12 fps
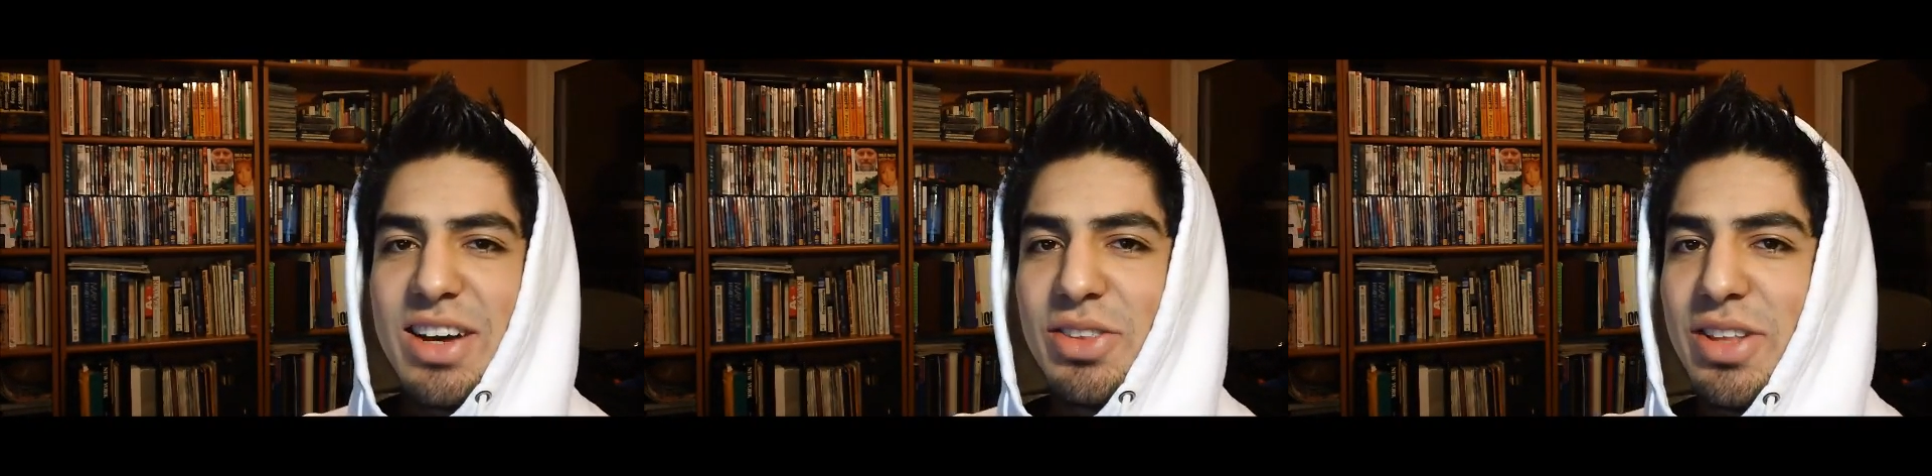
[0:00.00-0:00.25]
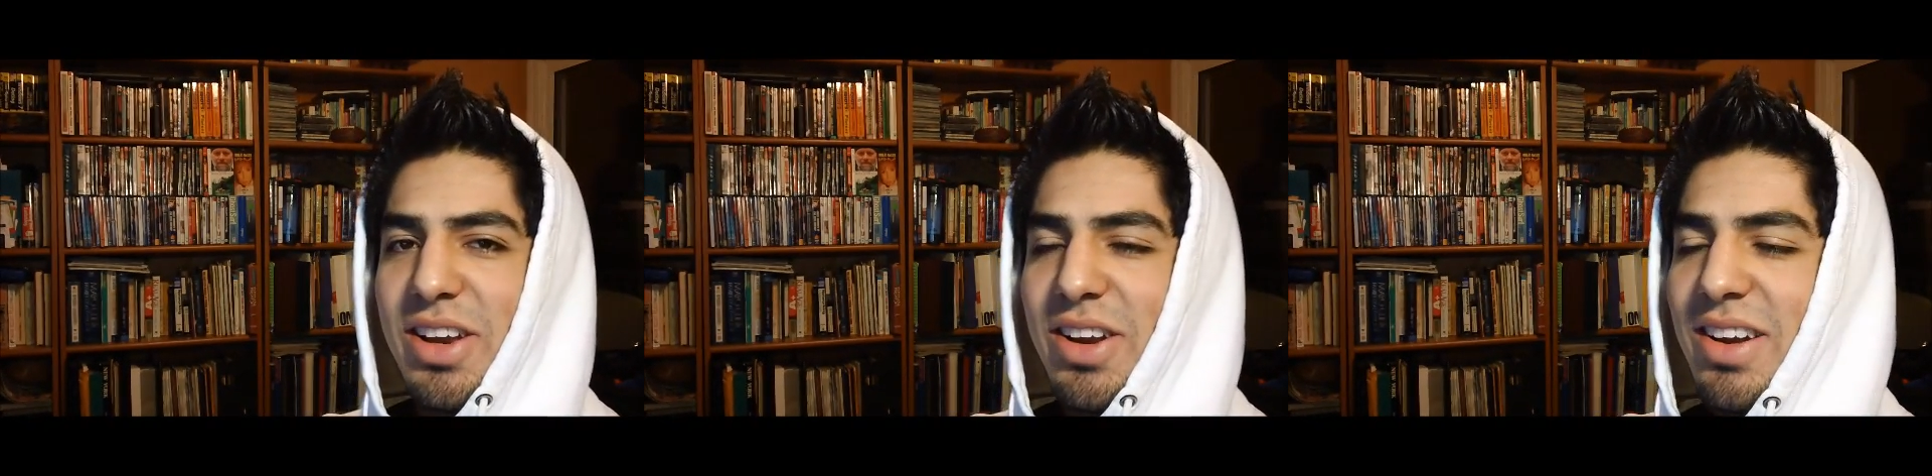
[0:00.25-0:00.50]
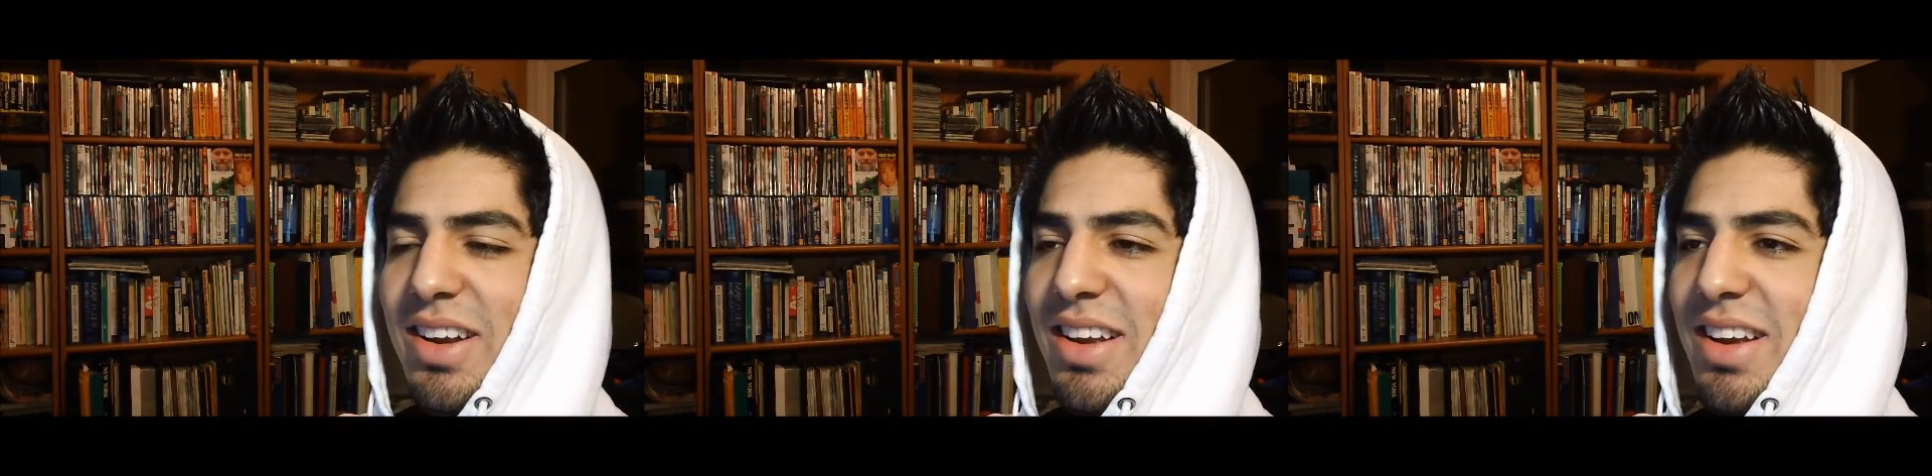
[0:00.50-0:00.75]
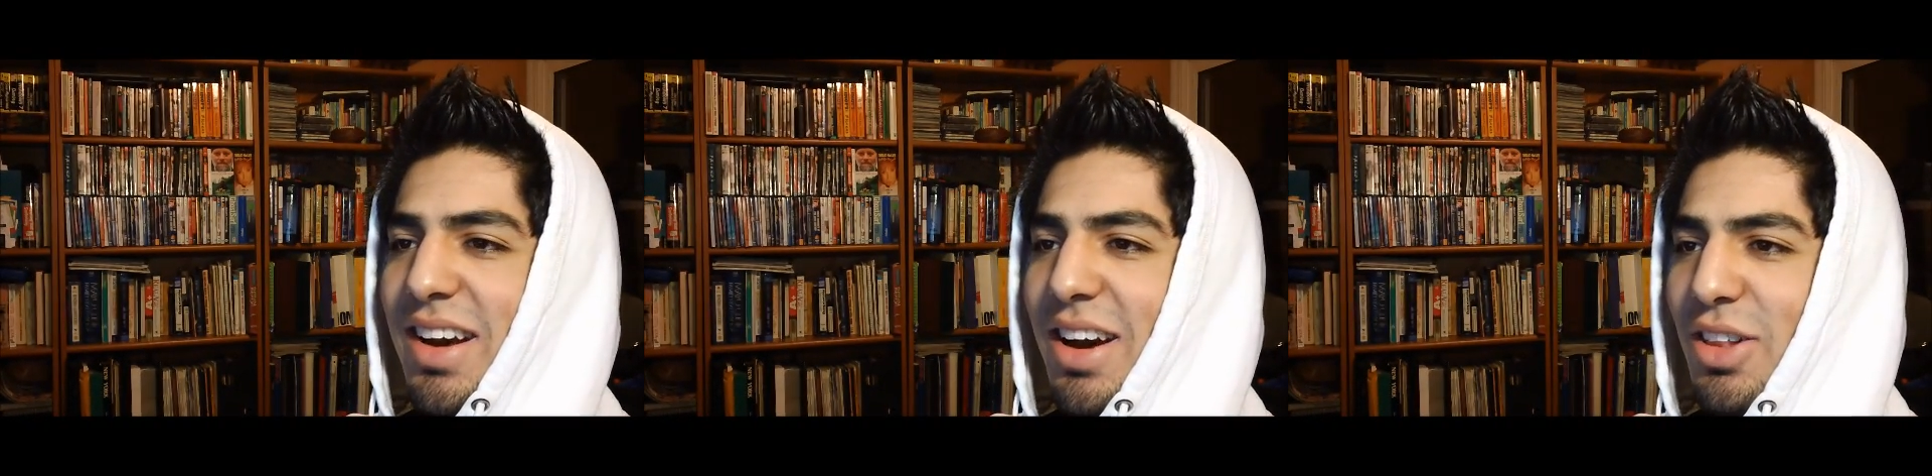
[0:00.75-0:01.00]
out there,
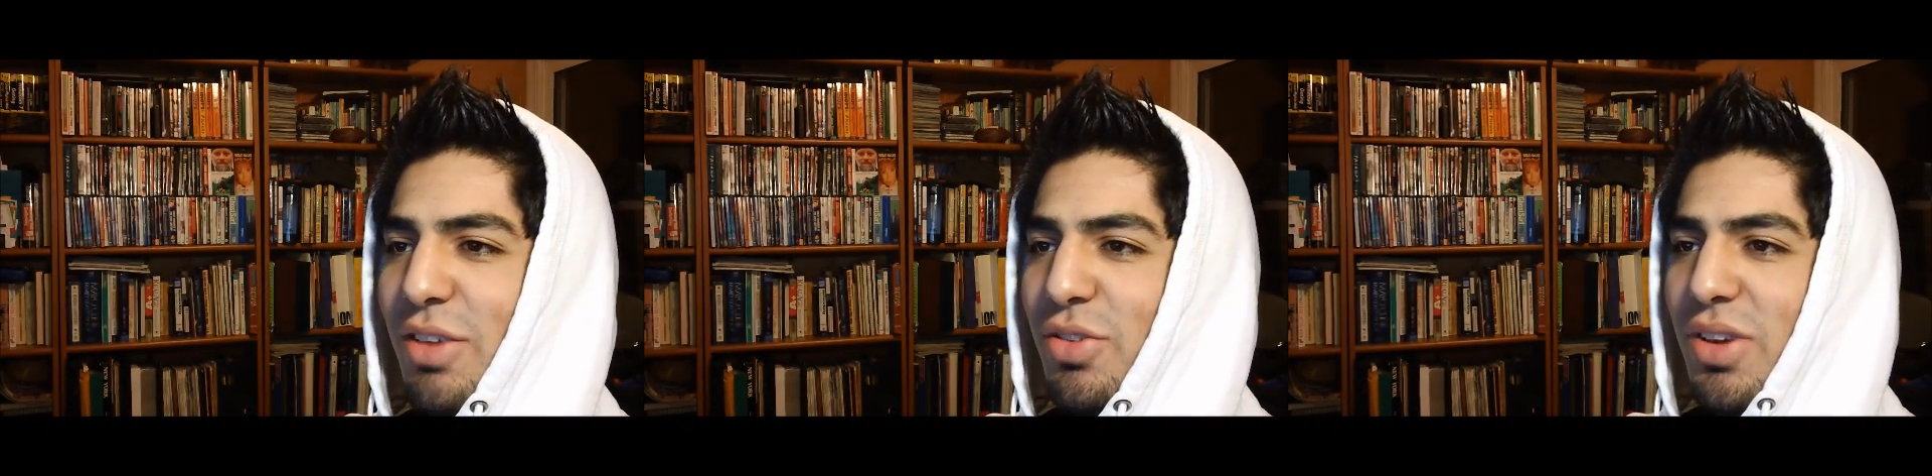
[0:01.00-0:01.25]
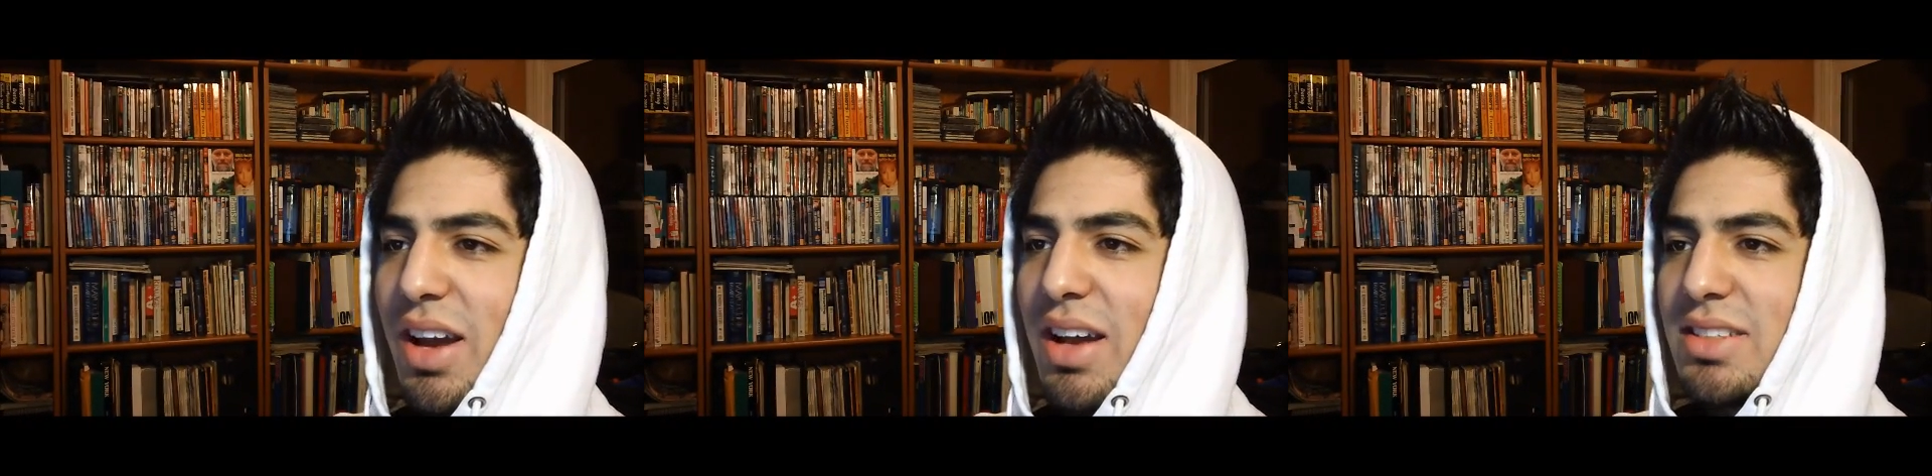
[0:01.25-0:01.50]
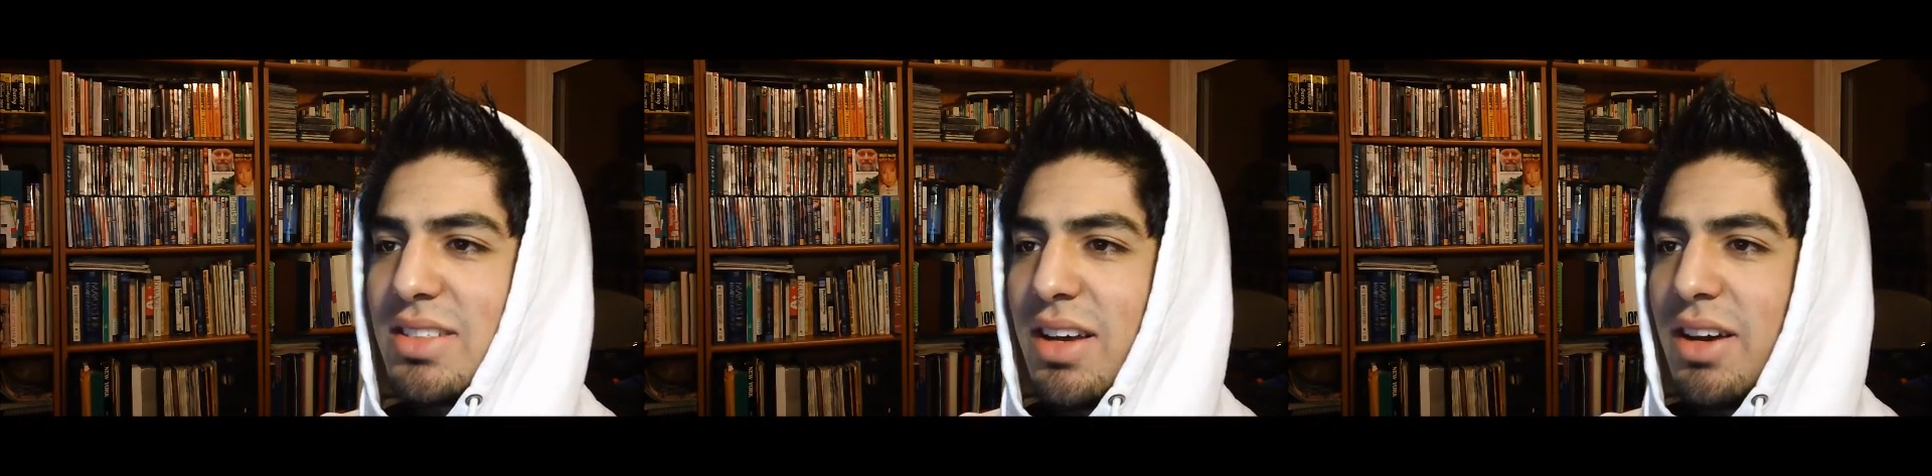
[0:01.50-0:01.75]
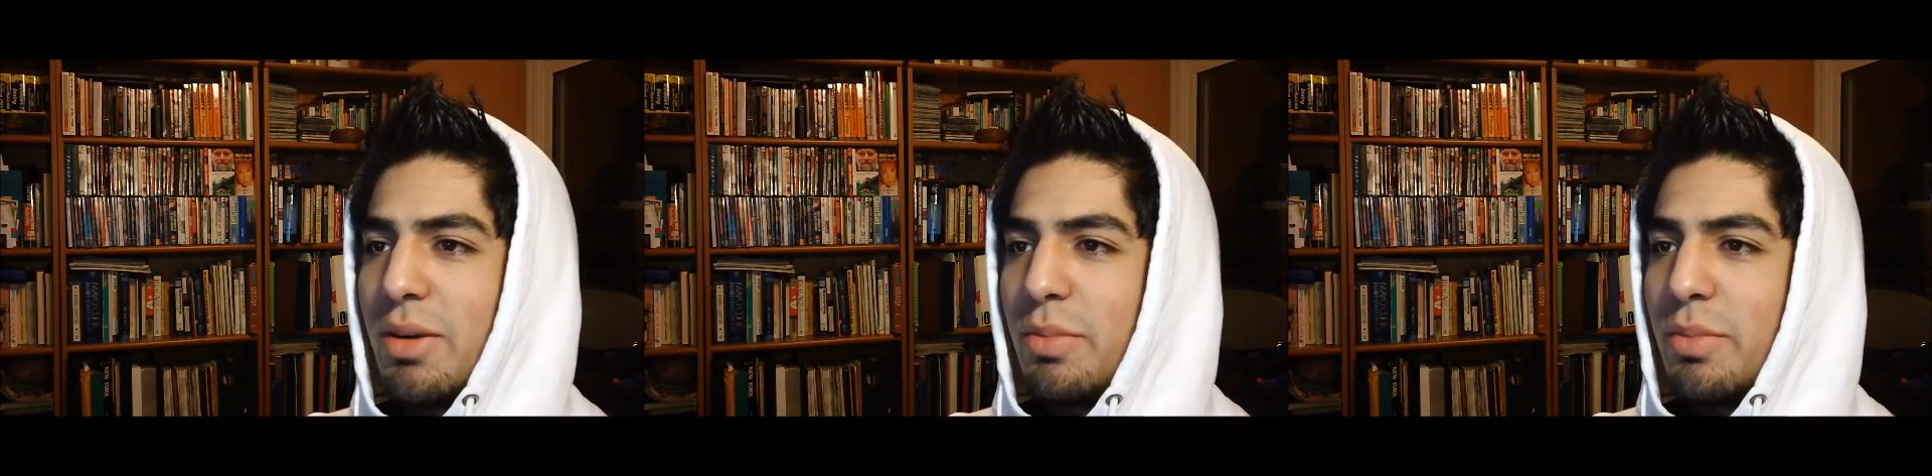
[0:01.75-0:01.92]
I love you guys.